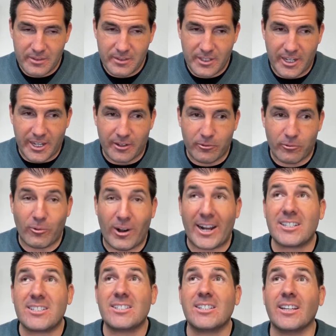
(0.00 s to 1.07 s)
uh,
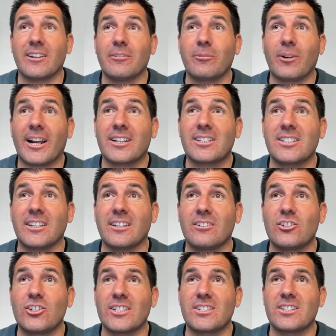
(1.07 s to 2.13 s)
Roxanne,
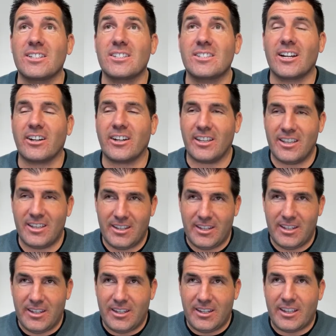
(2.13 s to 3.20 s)
Roxanne Justice. Sorry.
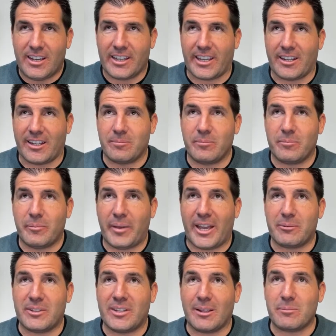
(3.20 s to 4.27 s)
Again,
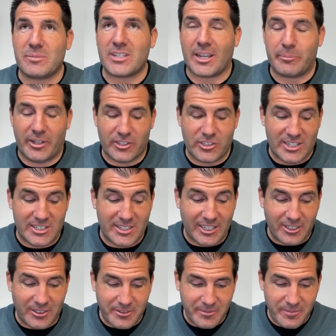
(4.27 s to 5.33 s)
bad with names. I apologize.
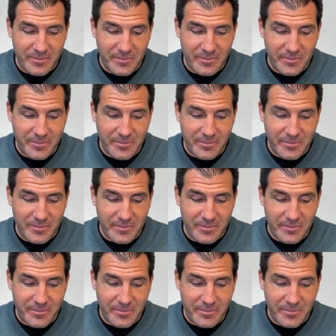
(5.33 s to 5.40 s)
Thank you.